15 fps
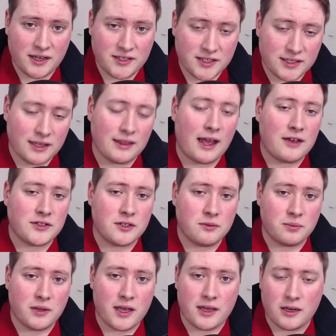it just allows you to
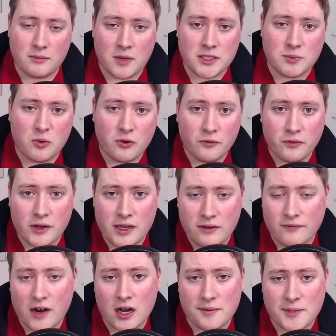play in a much more free
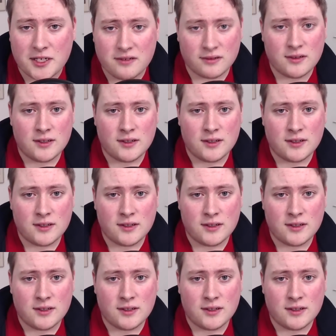environment.